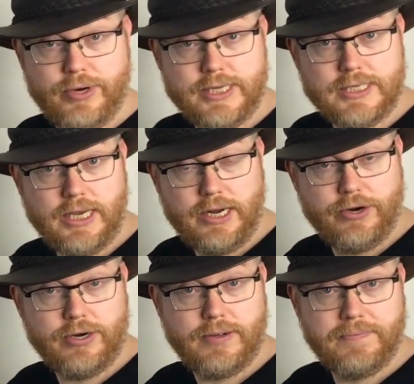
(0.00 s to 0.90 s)
is
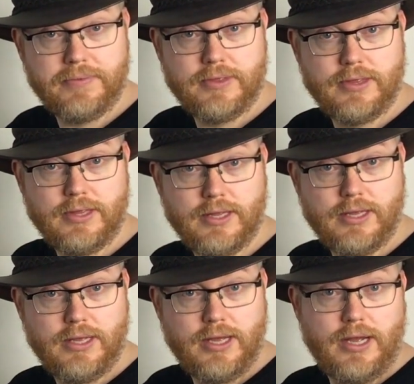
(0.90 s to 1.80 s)
here,
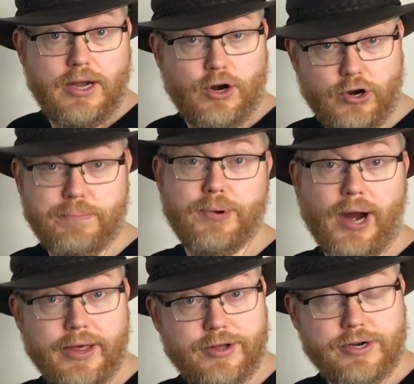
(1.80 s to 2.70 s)
her
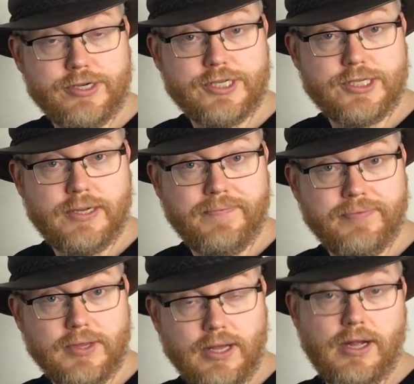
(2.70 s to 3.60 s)
brothers
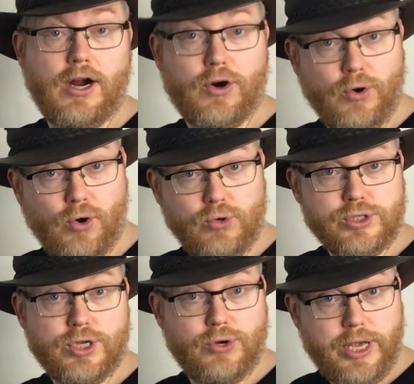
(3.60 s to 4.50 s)
are
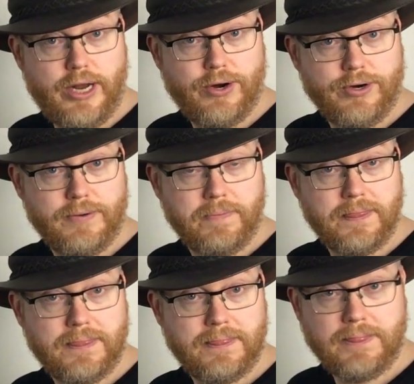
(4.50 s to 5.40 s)
also here.
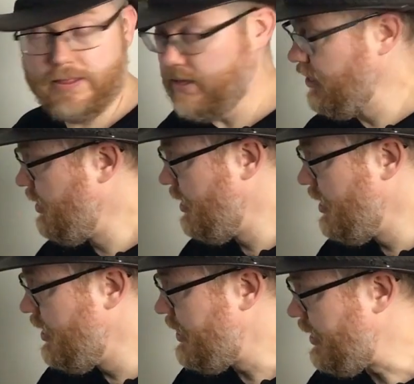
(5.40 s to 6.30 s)

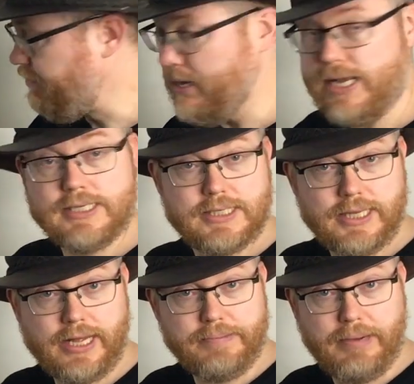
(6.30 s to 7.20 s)
That means
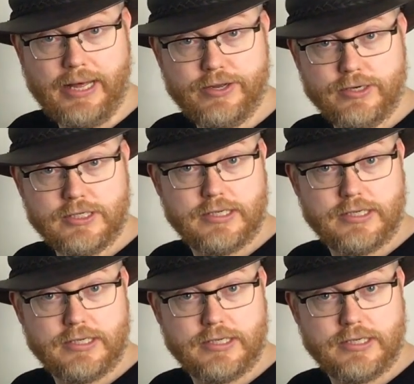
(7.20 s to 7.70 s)
that mother's